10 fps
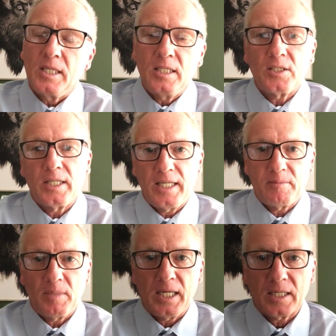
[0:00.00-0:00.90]

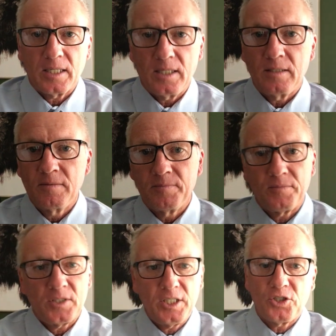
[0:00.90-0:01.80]
internet marketing,
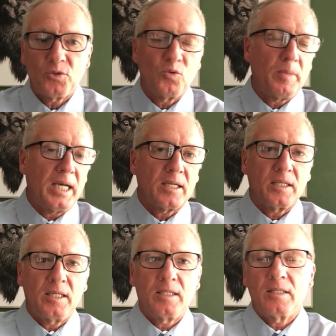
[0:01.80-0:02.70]
digital
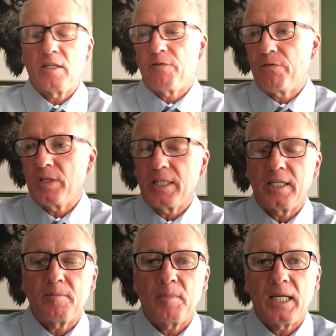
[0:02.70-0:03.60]
marketing,
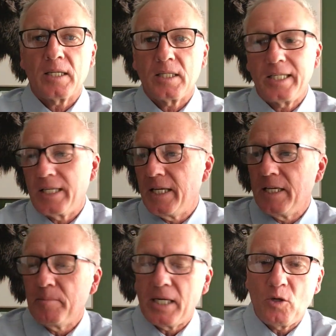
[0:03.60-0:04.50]
affiliate marketing,
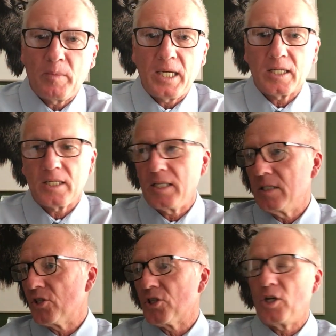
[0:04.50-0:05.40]
email
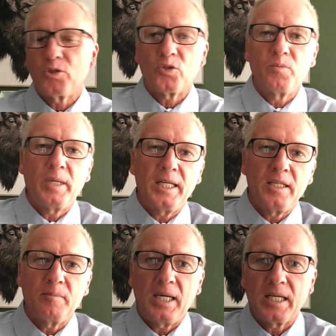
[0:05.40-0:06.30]
marketing, social
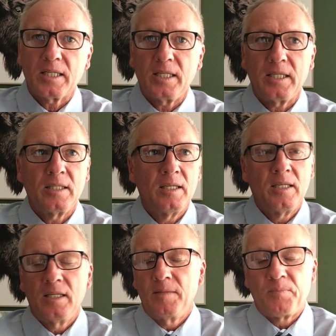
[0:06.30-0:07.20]
media marketing.
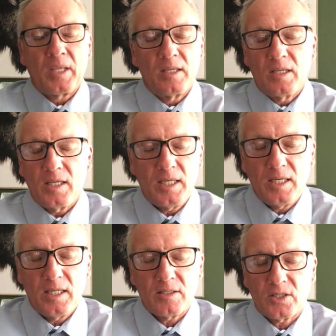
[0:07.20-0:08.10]

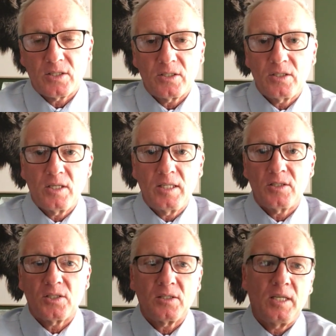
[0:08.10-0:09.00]

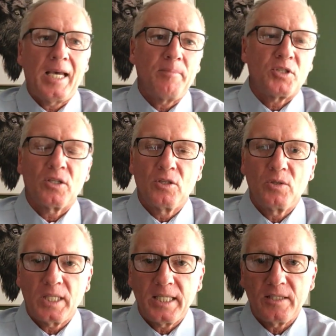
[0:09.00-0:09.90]
It's
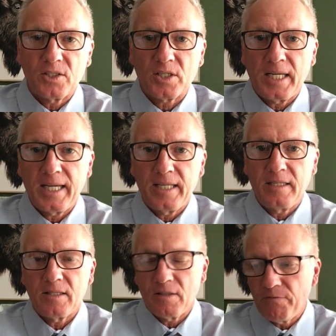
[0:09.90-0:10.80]
absolutely
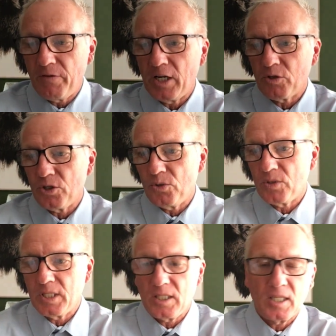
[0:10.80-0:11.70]
insane the
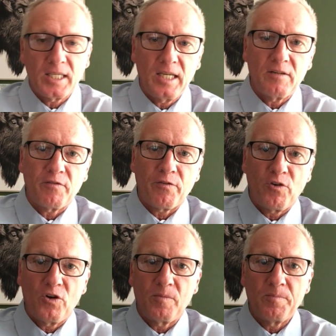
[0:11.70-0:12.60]
value that you get
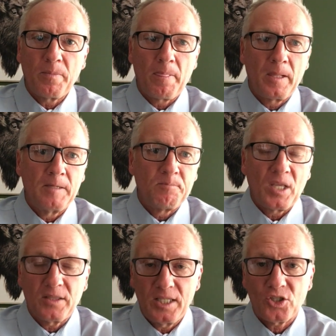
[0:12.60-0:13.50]
from
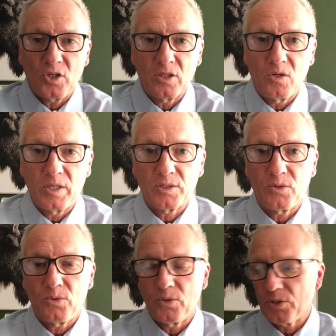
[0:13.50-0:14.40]
this online
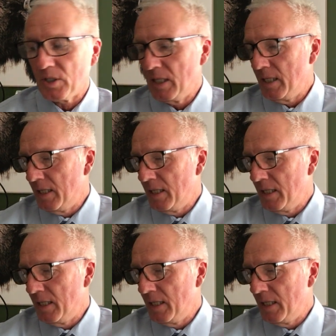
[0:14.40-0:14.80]
course.